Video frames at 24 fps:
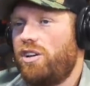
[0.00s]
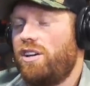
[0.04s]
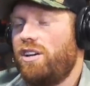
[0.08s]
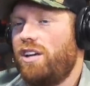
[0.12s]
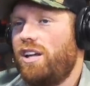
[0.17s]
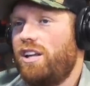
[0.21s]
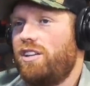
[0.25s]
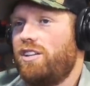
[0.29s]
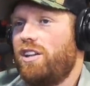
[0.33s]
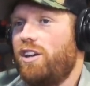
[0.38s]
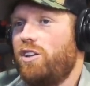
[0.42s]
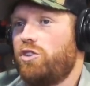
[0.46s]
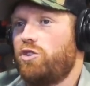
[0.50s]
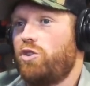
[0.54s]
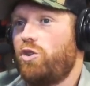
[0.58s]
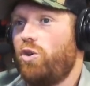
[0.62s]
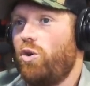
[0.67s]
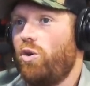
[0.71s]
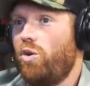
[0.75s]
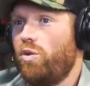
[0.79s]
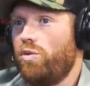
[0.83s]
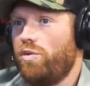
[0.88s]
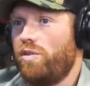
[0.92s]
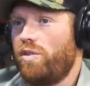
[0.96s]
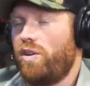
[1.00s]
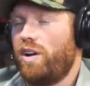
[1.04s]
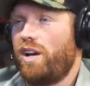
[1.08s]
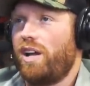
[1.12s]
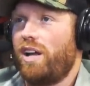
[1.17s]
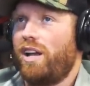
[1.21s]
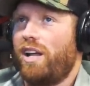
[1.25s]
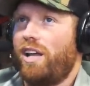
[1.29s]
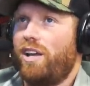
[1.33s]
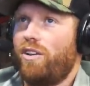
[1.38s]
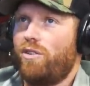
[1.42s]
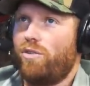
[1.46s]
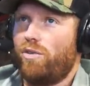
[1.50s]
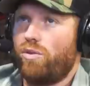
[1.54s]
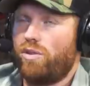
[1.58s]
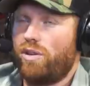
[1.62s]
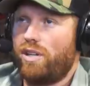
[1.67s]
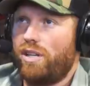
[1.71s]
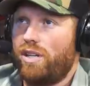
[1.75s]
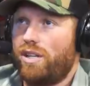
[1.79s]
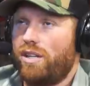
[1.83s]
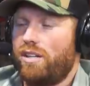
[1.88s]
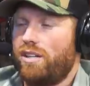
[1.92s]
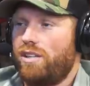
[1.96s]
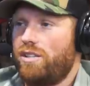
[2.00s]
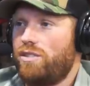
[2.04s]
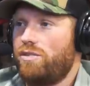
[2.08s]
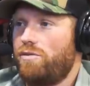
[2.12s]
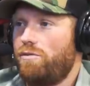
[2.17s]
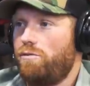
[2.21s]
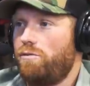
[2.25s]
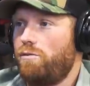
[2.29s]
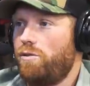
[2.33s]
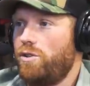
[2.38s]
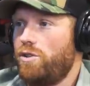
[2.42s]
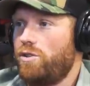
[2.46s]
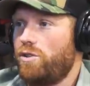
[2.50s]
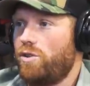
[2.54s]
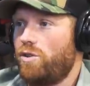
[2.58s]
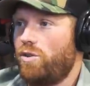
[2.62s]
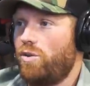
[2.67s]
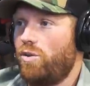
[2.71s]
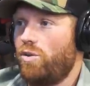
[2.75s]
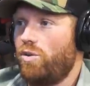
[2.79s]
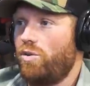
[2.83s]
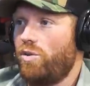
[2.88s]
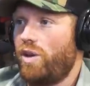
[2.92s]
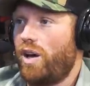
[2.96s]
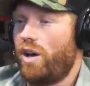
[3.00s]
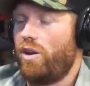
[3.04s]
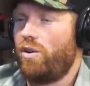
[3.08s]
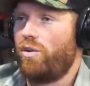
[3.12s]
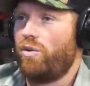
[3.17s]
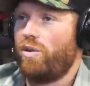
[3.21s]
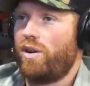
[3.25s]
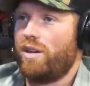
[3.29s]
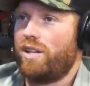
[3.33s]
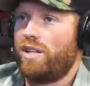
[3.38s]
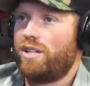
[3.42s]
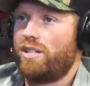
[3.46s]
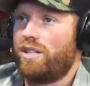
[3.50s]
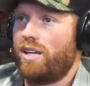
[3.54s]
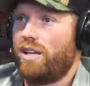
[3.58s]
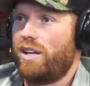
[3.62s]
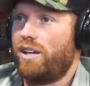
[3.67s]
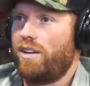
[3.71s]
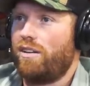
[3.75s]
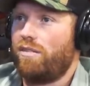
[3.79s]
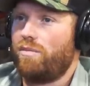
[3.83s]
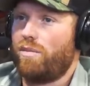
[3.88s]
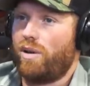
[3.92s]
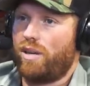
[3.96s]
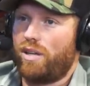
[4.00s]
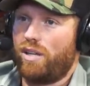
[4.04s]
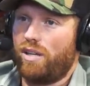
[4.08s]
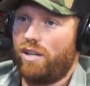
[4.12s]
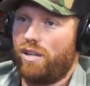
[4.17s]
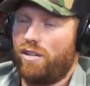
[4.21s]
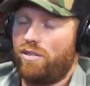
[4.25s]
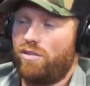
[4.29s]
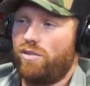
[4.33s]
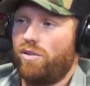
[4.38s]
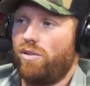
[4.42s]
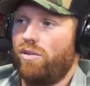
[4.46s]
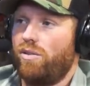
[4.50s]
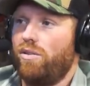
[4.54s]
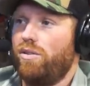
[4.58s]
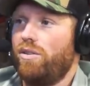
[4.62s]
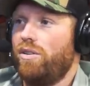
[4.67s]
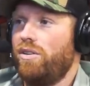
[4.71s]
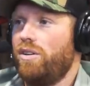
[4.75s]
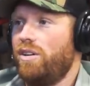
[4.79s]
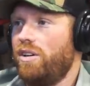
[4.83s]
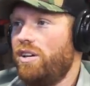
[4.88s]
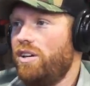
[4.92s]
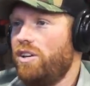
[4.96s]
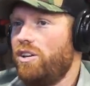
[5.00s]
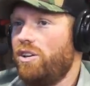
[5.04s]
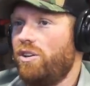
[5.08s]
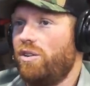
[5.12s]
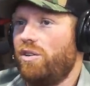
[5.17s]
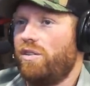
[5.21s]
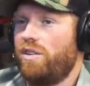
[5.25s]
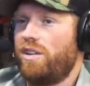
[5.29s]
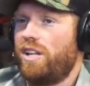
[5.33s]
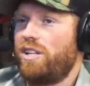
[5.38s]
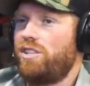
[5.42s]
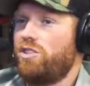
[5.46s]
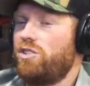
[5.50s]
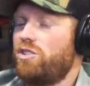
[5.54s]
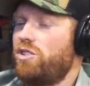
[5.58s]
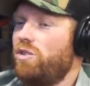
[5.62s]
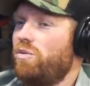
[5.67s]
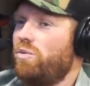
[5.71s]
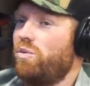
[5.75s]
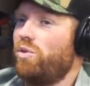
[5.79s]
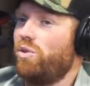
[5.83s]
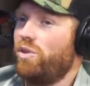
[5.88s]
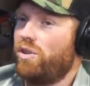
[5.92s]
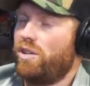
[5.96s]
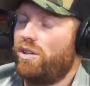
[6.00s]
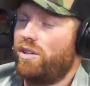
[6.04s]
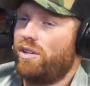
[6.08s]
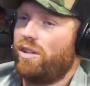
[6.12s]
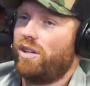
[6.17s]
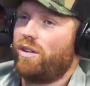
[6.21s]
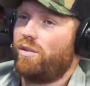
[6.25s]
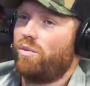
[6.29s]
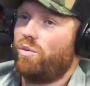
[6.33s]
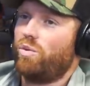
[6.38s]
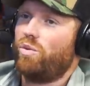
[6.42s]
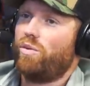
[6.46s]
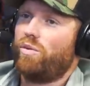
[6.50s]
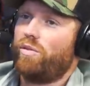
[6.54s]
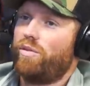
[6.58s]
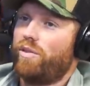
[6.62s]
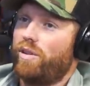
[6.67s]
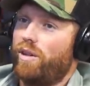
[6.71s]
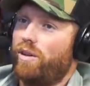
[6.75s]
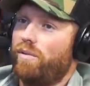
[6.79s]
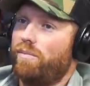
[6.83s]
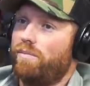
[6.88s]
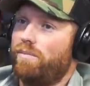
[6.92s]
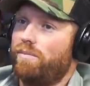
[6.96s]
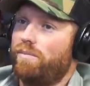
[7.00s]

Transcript: kid, and it's cold. Oh, I got an eight year old kid and it's freezing cold. How do I need to take care of my kid? So you know, and that's just a really good like rule of thumb.